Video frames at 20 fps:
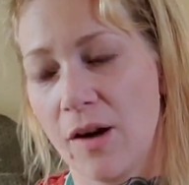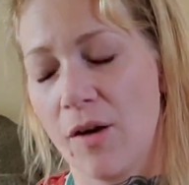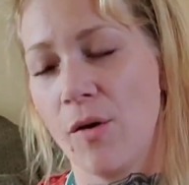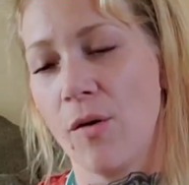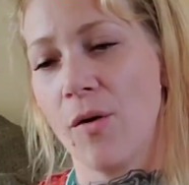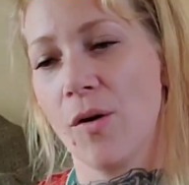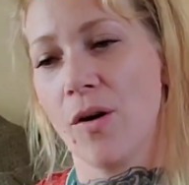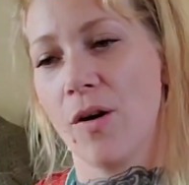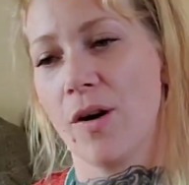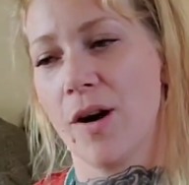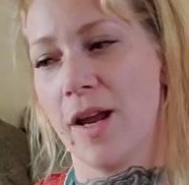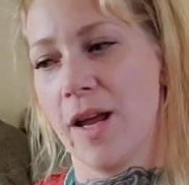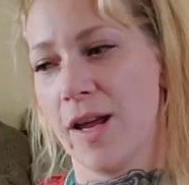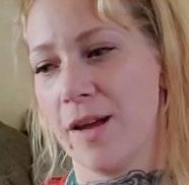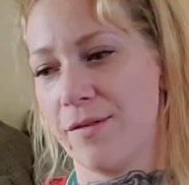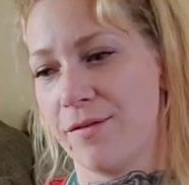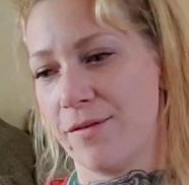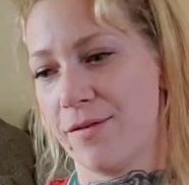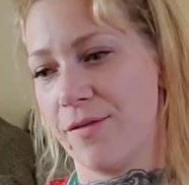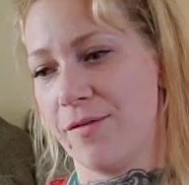Or
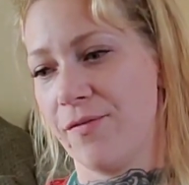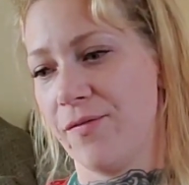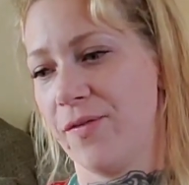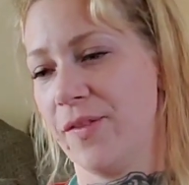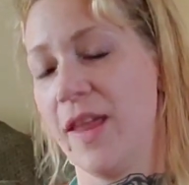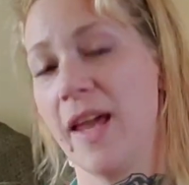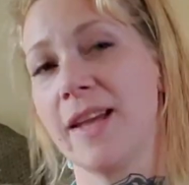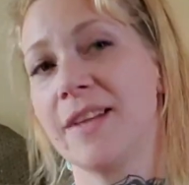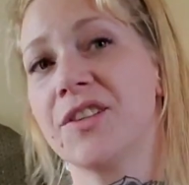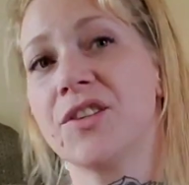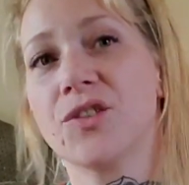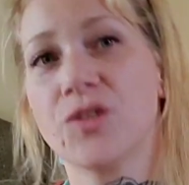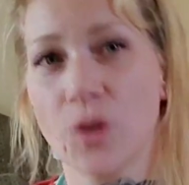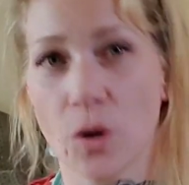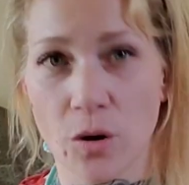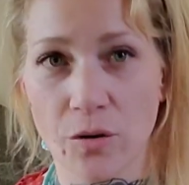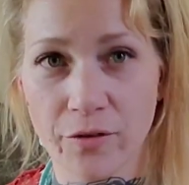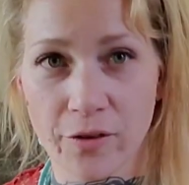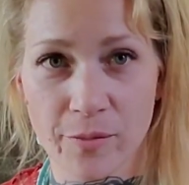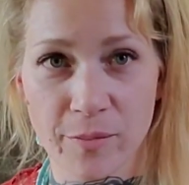if they
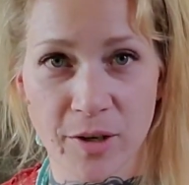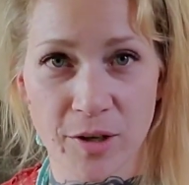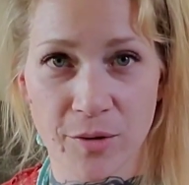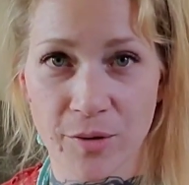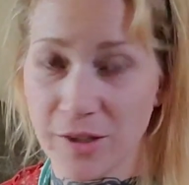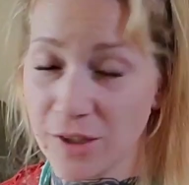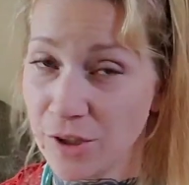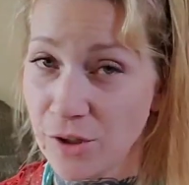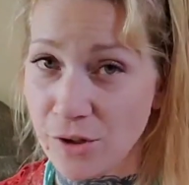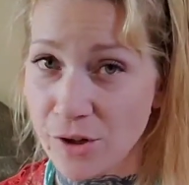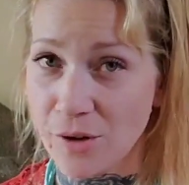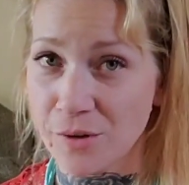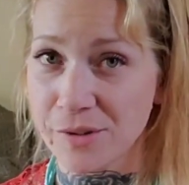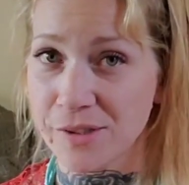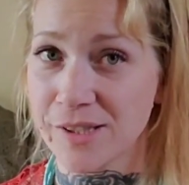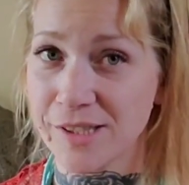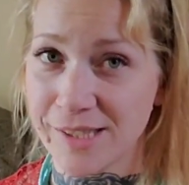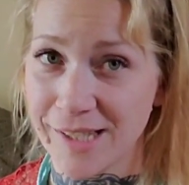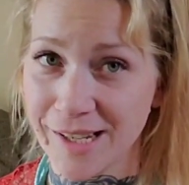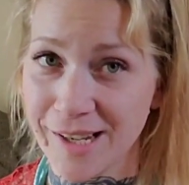stole from you and you don't
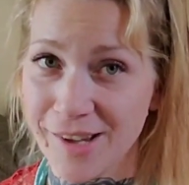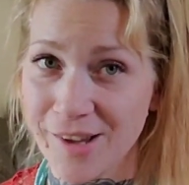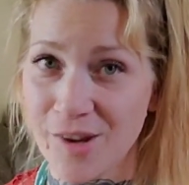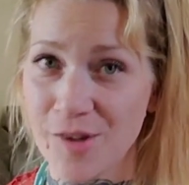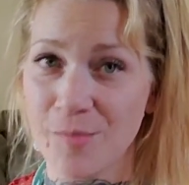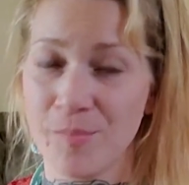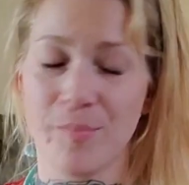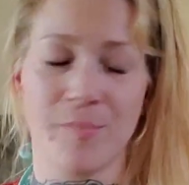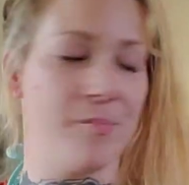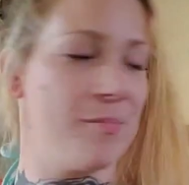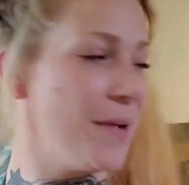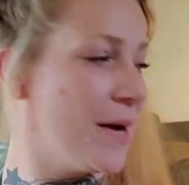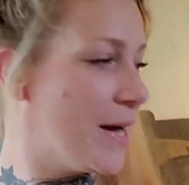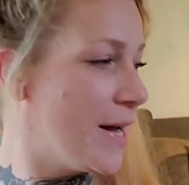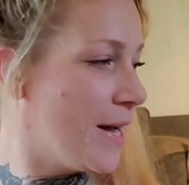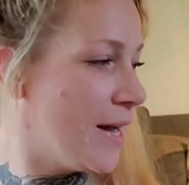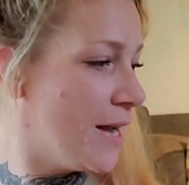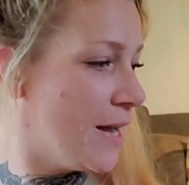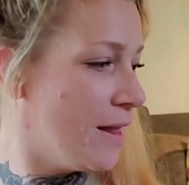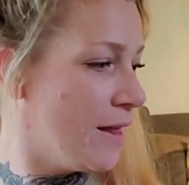steal,
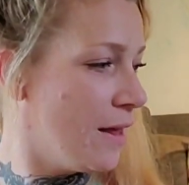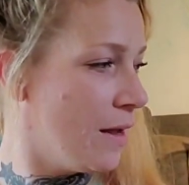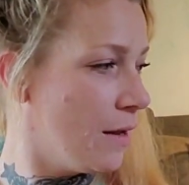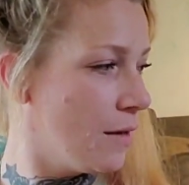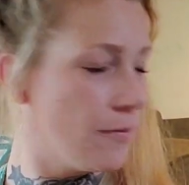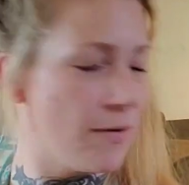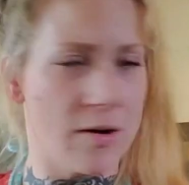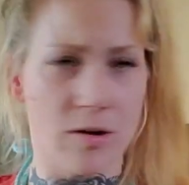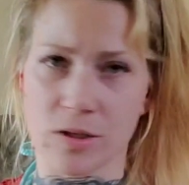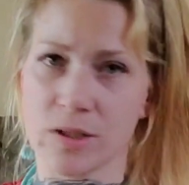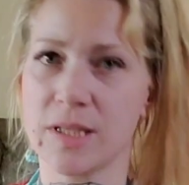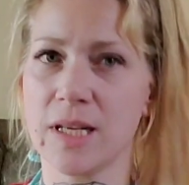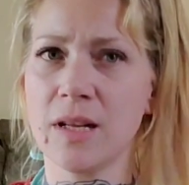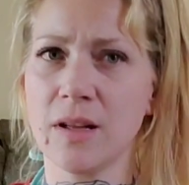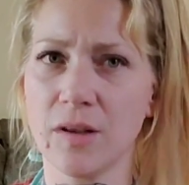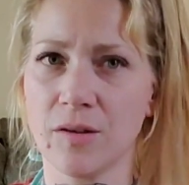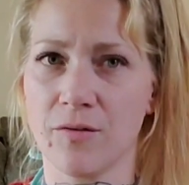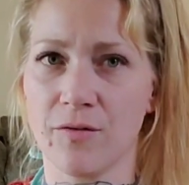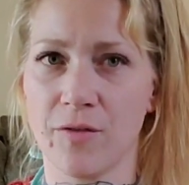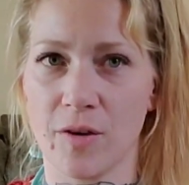but they're
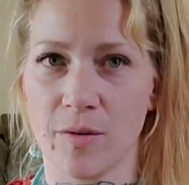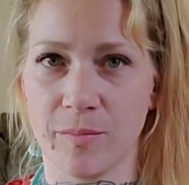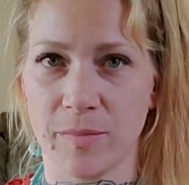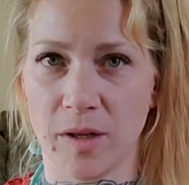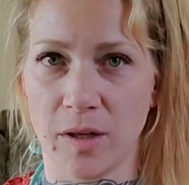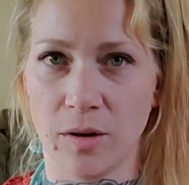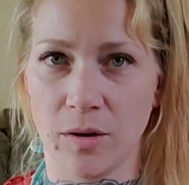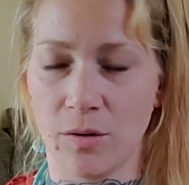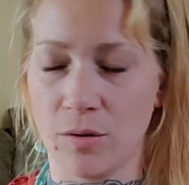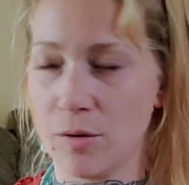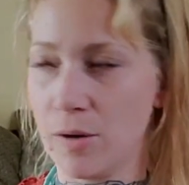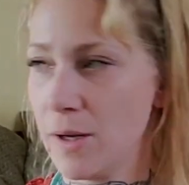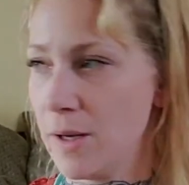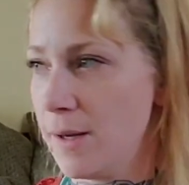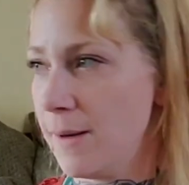stealing from you,